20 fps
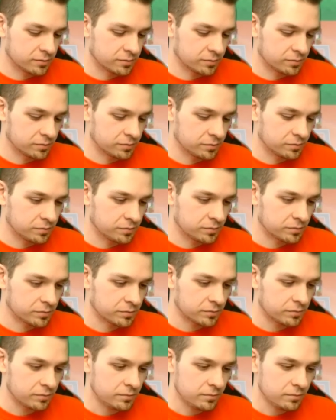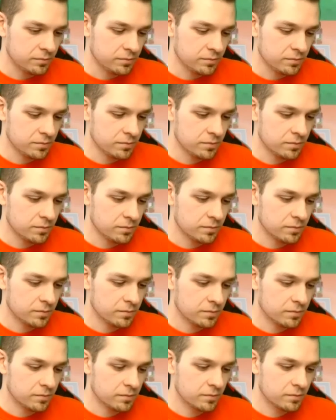
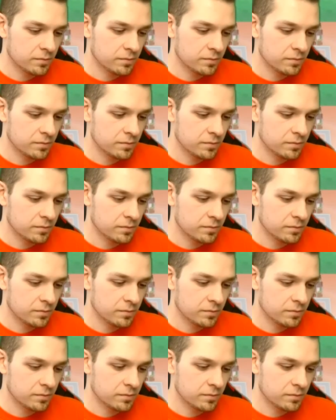(silence)